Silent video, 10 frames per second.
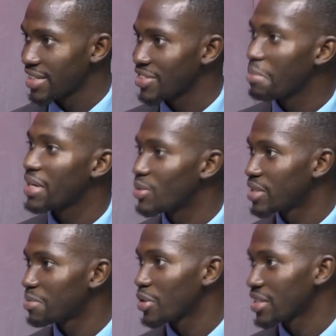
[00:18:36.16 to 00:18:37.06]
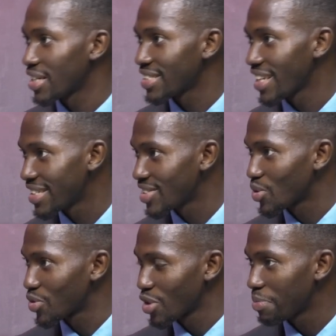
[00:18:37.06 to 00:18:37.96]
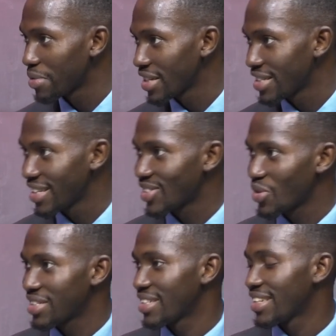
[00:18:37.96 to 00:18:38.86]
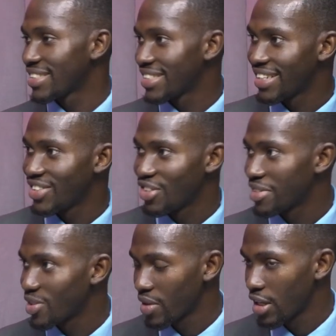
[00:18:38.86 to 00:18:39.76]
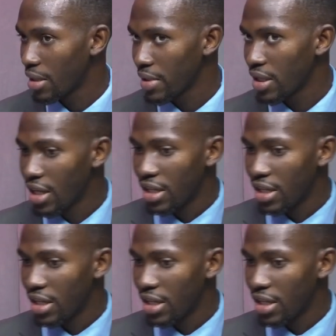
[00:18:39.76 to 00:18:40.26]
somebody who did political science or some political science course at the University of the Gambia.